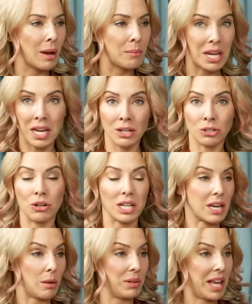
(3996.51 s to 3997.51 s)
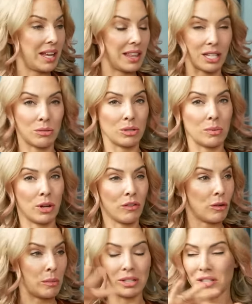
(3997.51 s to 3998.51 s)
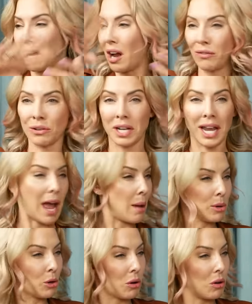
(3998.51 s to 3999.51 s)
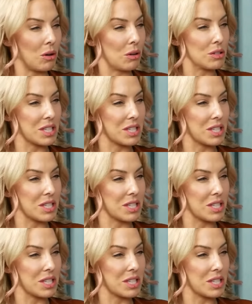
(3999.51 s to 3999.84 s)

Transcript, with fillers: eating a stressed out plant and that's supposed to be good for me, but it's covered in chemicals.